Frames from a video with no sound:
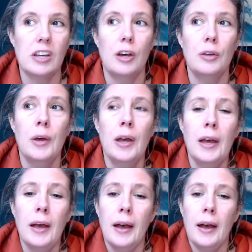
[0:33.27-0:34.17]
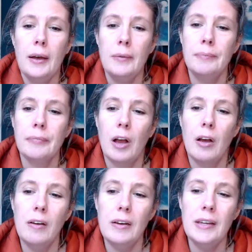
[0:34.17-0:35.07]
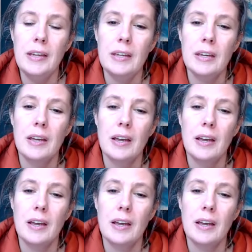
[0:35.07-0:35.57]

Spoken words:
ago, I